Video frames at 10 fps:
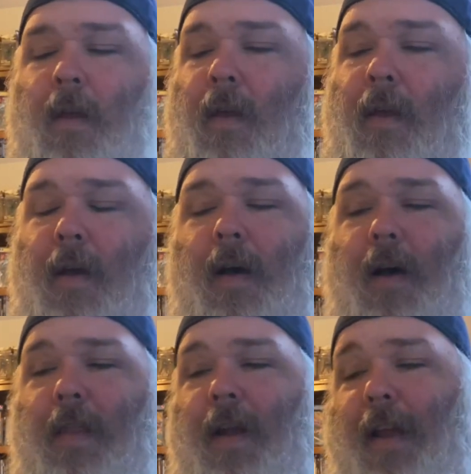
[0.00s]

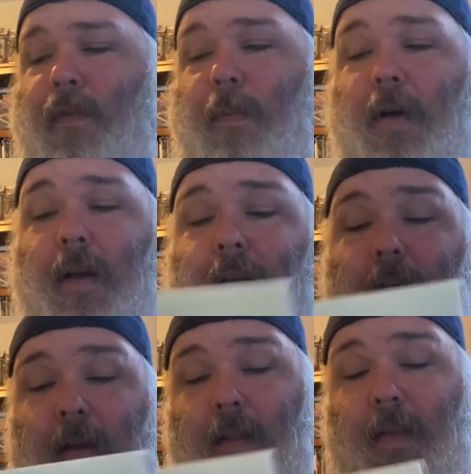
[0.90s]
The next book,
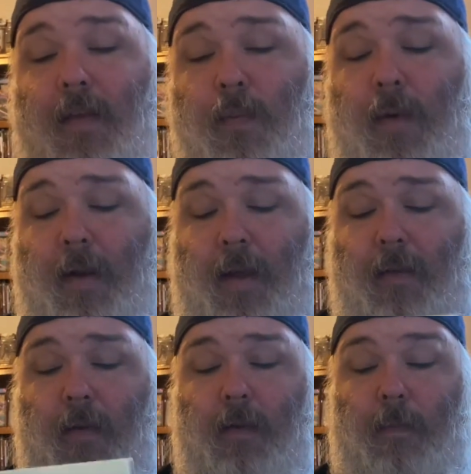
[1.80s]
this one
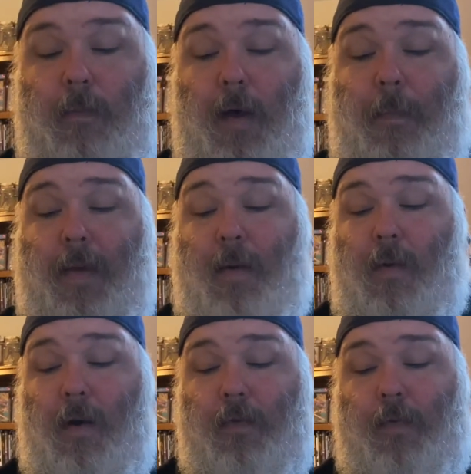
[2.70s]
is a bit
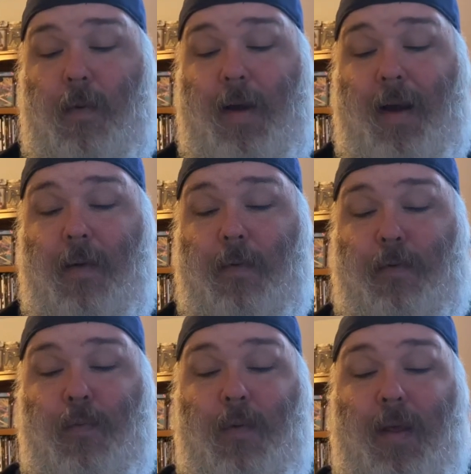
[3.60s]
worse for wear. It
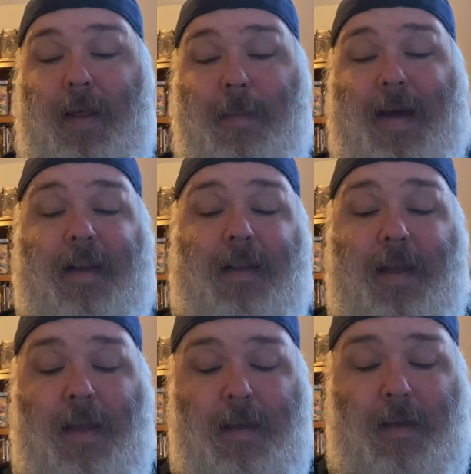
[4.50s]
was really
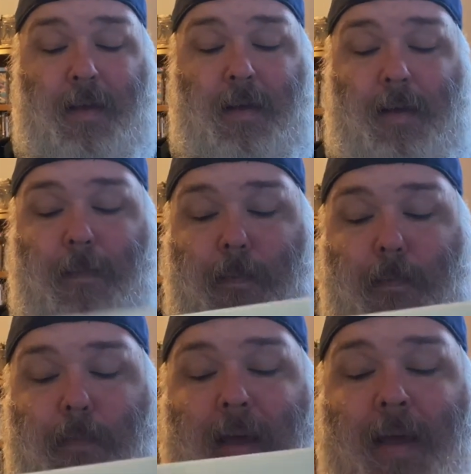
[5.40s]
badly
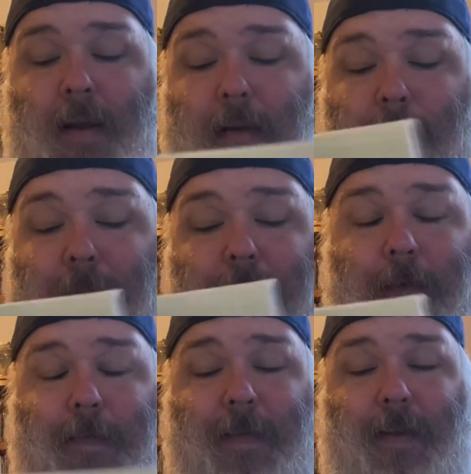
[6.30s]
bent, but for
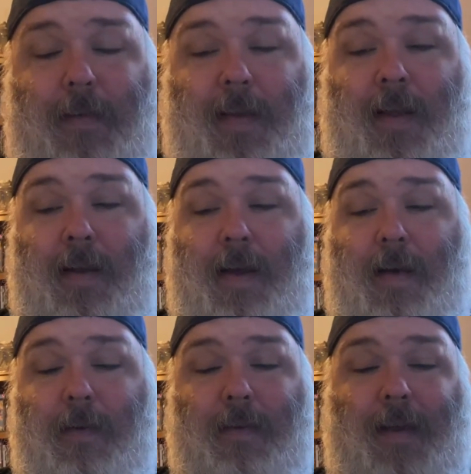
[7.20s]
50 cents, I
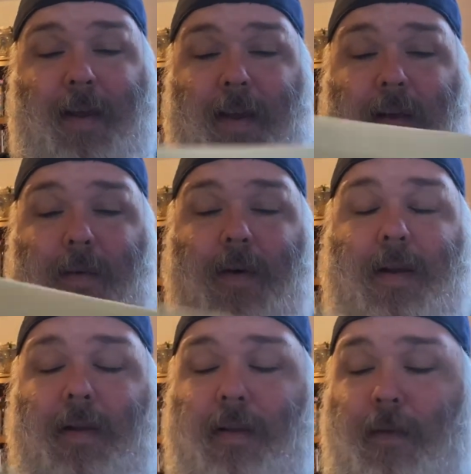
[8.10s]
was like, you know
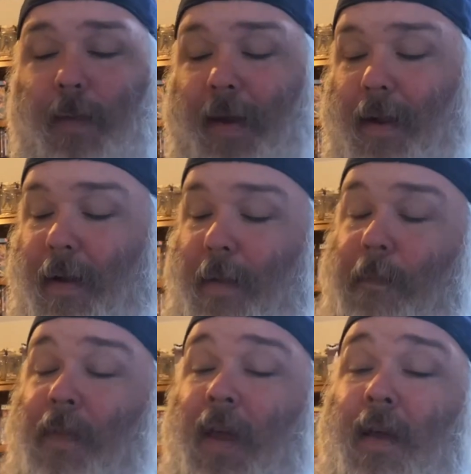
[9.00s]
what, let's pick it up.
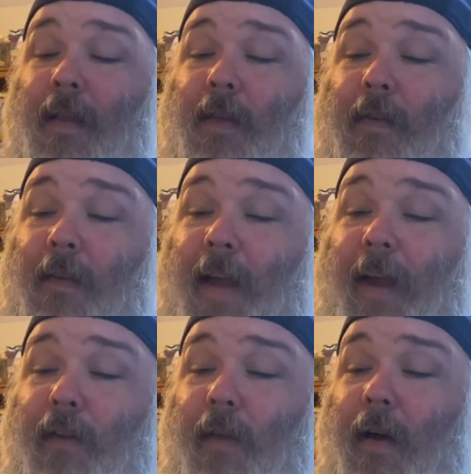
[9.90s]
This is
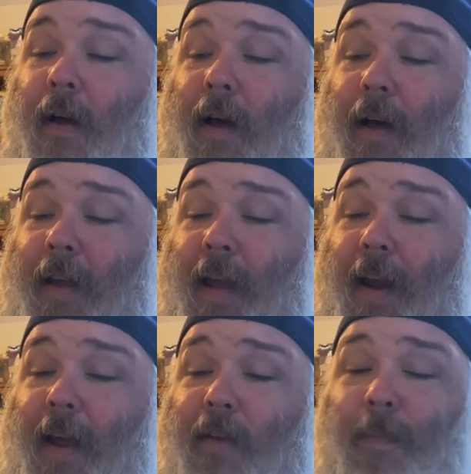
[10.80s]

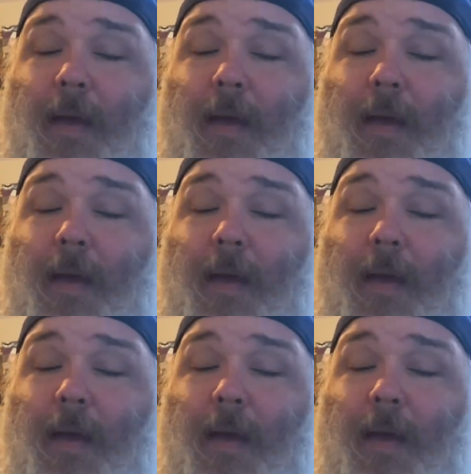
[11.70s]
Uncanny X-Men